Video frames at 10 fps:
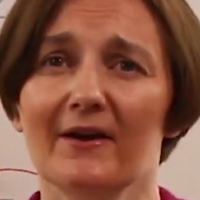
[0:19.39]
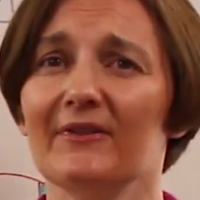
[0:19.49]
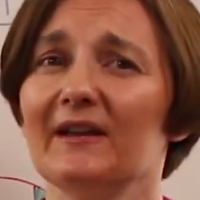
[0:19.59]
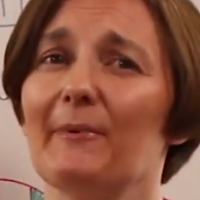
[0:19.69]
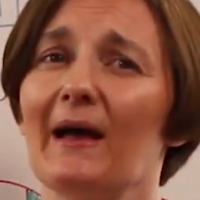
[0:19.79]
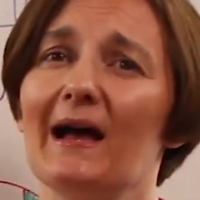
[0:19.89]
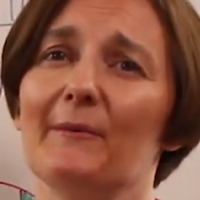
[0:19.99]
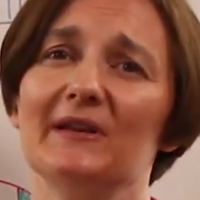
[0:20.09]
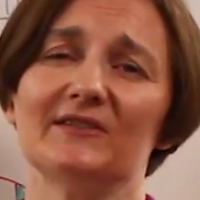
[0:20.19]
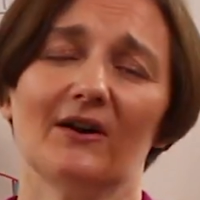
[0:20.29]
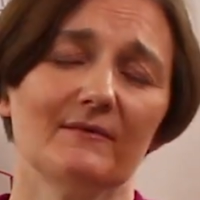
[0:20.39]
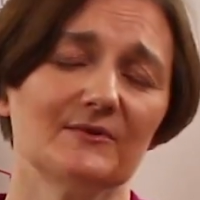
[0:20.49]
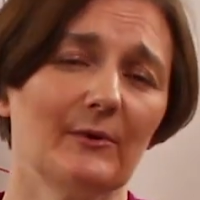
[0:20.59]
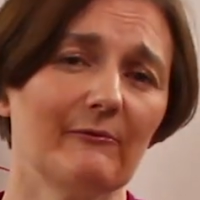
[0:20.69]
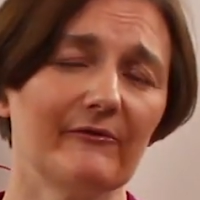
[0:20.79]
Think about how many times
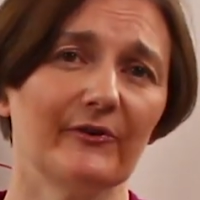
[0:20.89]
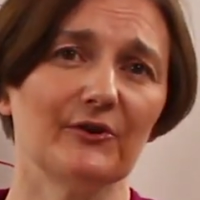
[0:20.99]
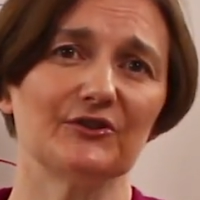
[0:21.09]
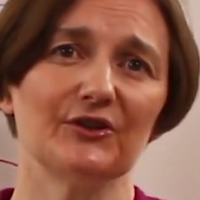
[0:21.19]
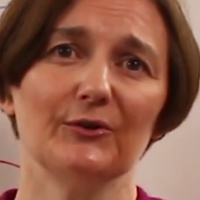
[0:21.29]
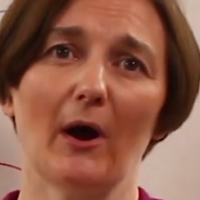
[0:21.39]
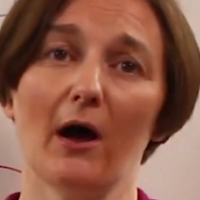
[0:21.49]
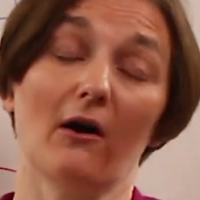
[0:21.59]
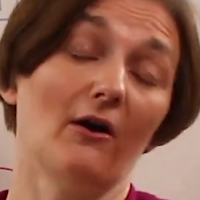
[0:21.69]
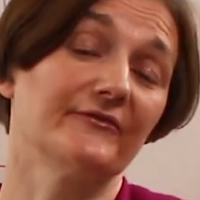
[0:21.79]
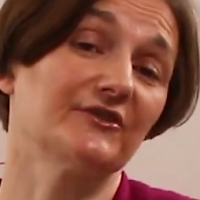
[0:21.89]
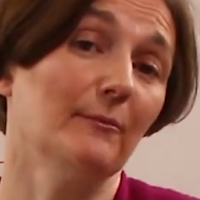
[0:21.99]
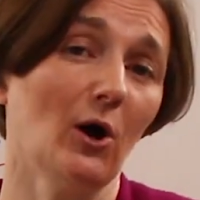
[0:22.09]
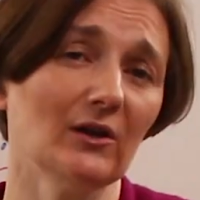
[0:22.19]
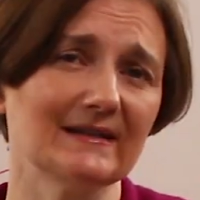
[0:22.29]
we refer to half-term
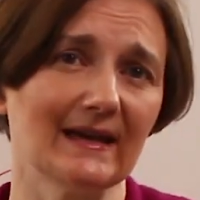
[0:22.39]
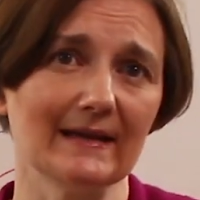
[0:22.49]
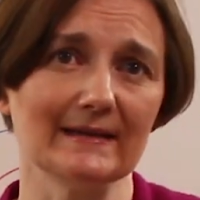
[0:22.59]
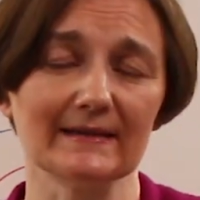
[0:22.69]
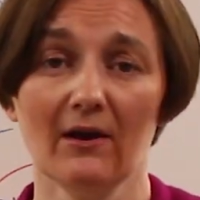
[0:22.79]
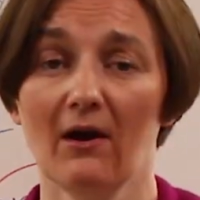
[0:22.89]
holidays,